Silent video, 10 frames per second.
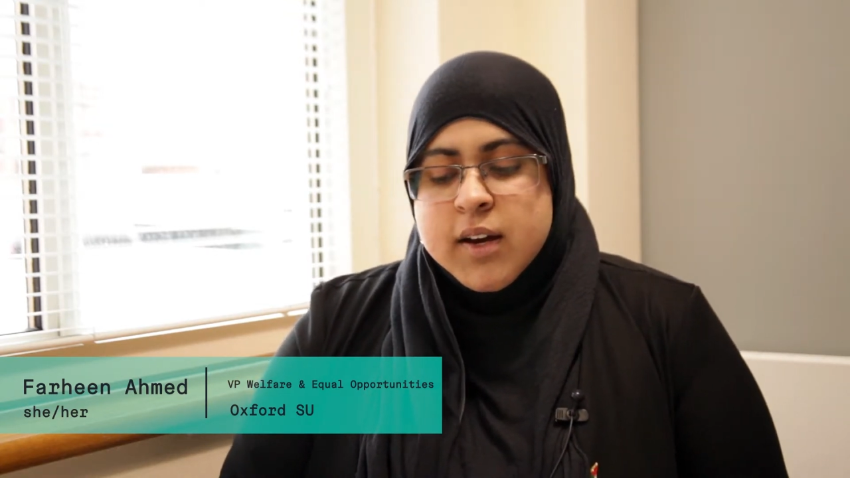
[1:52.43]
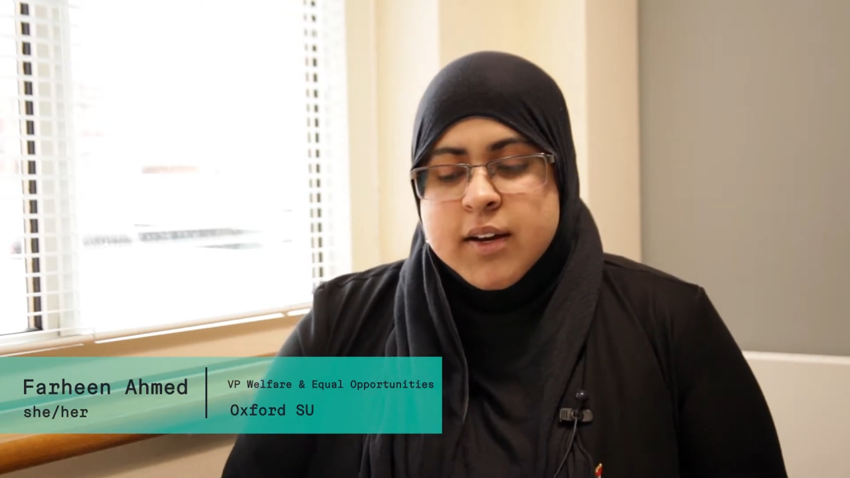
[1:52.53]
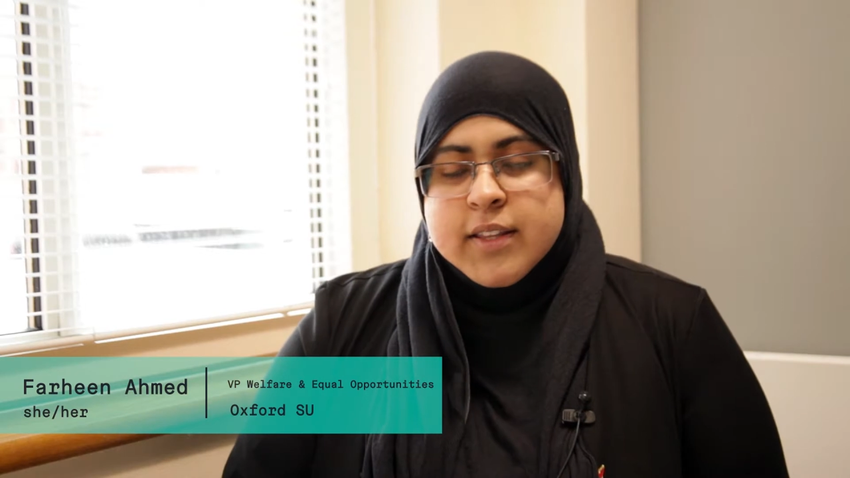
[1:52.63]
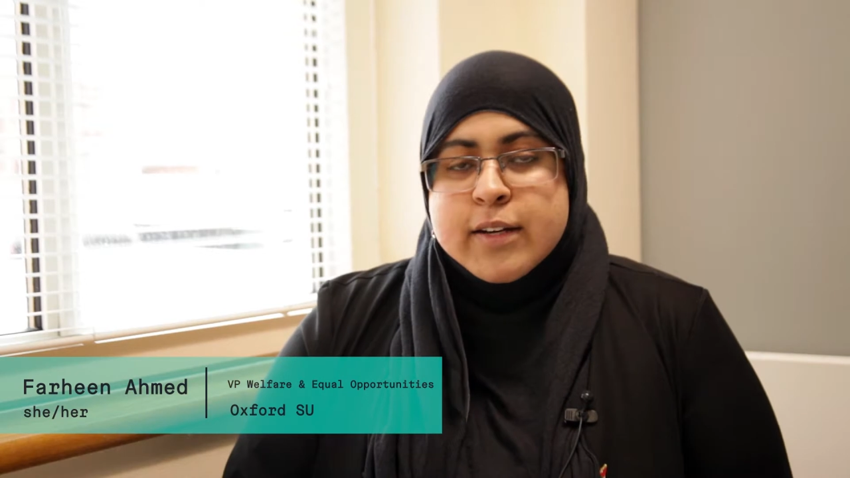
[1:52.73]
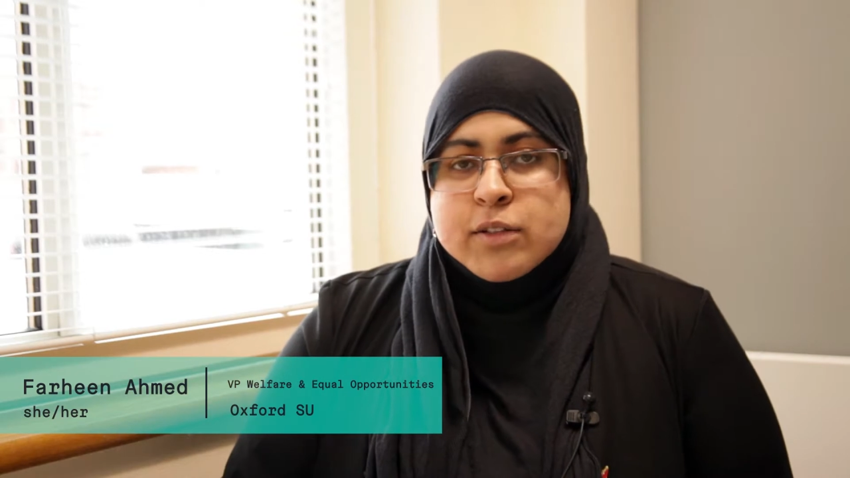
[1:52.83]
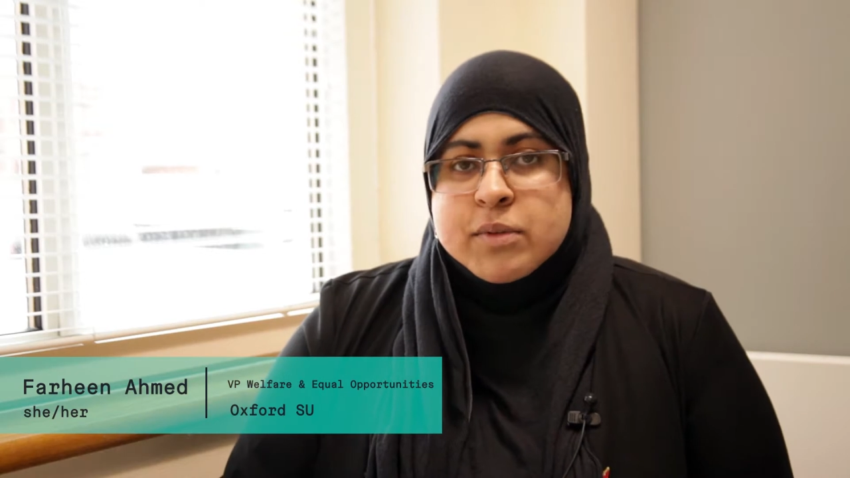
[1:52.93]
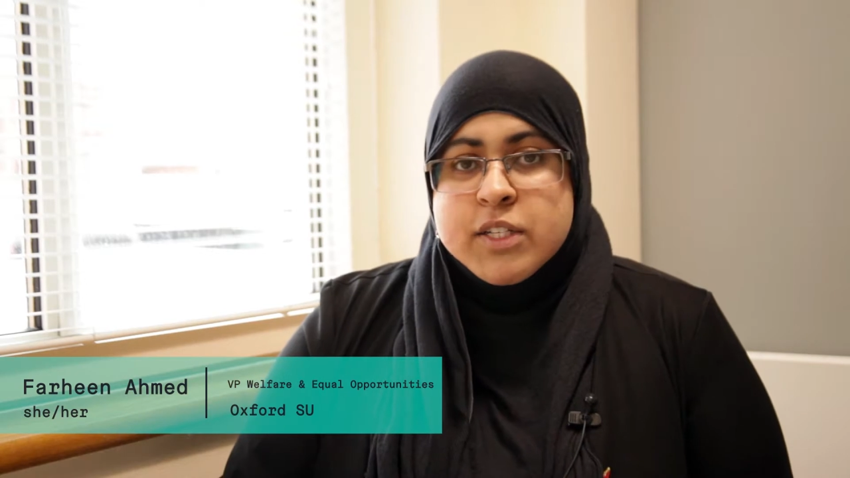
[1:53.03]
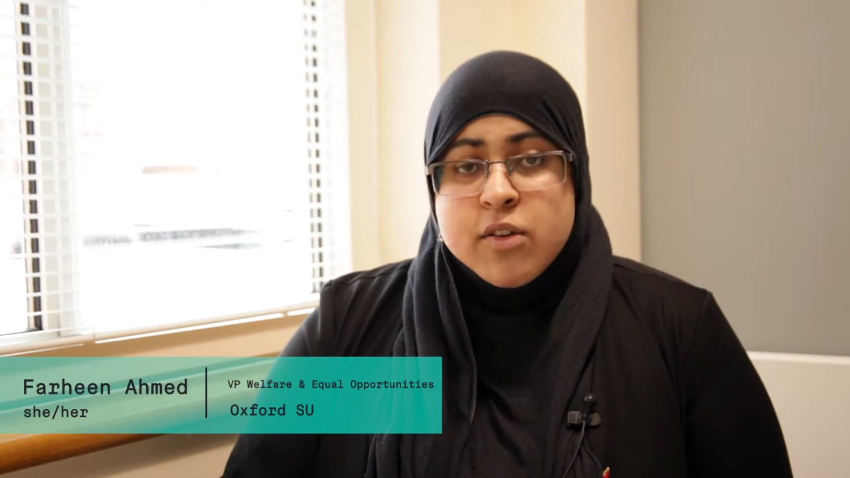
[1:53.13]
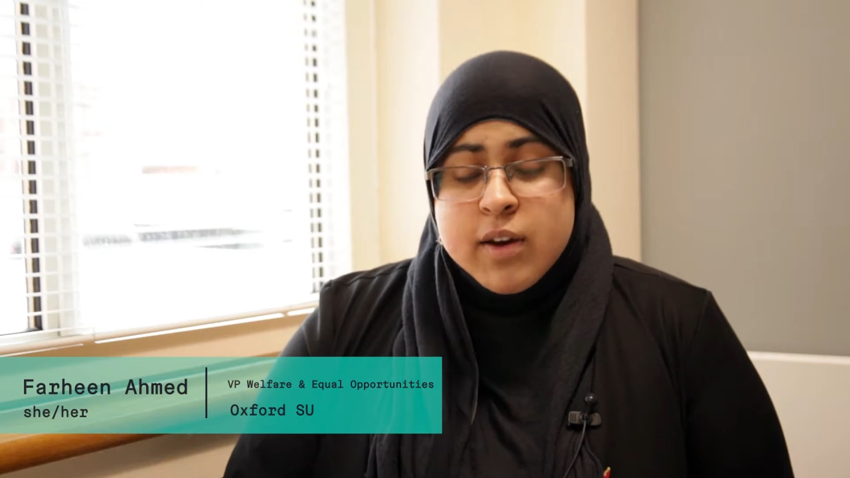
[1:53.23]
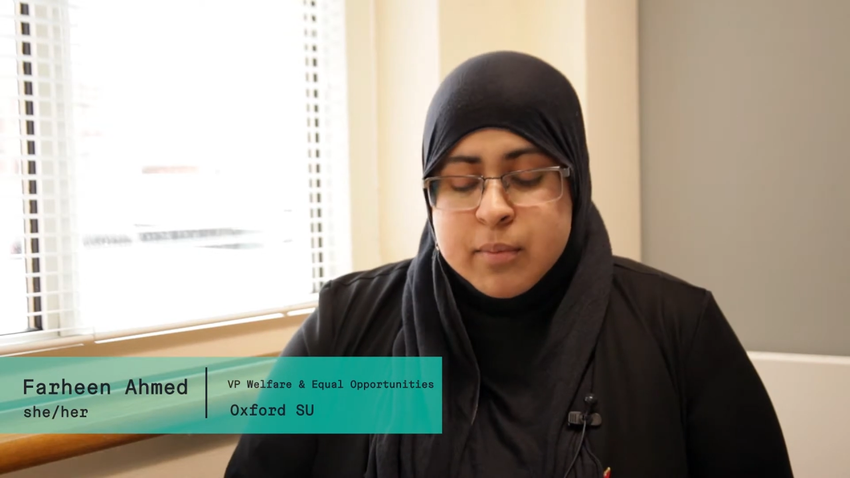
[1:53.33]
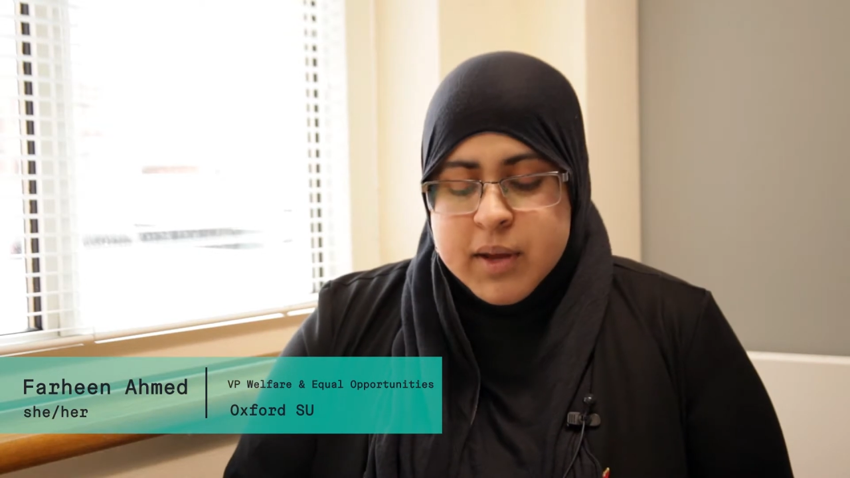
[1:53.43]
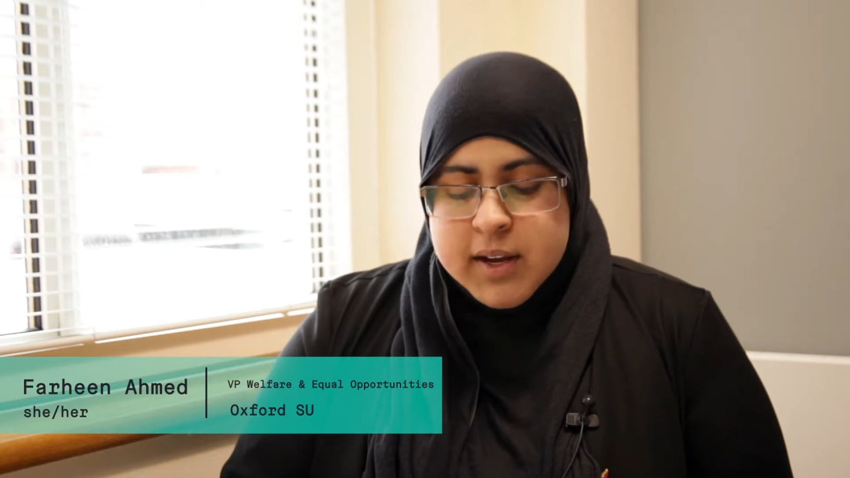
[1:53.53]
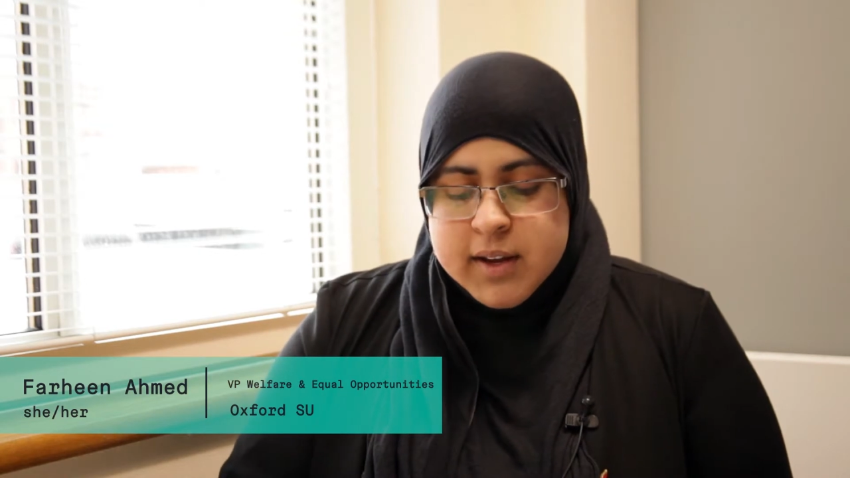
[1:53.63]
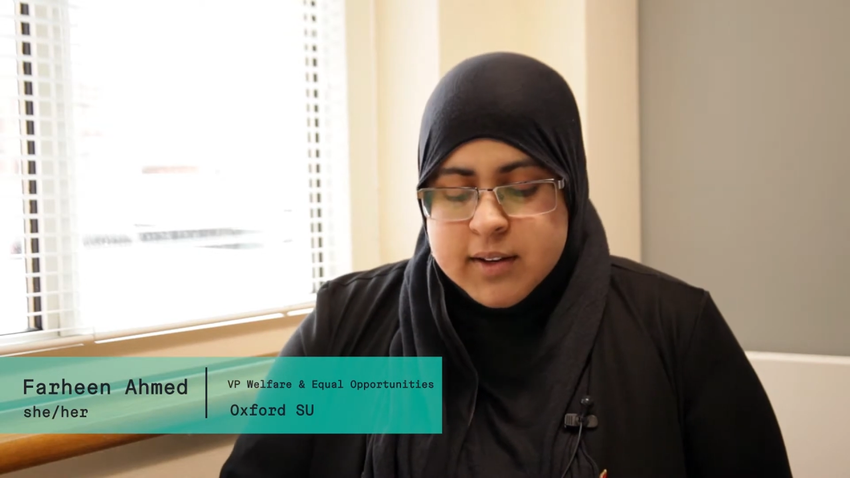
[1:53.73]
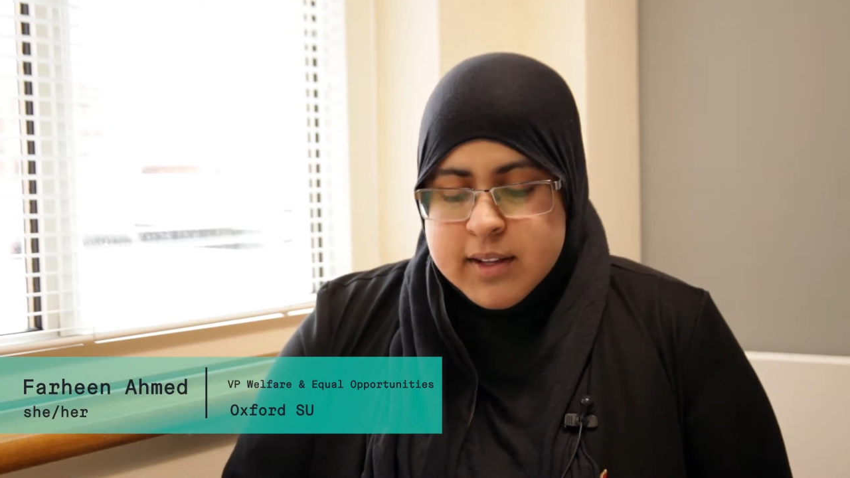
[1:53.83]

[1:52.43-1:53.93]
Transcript: the LGBTQ campaign,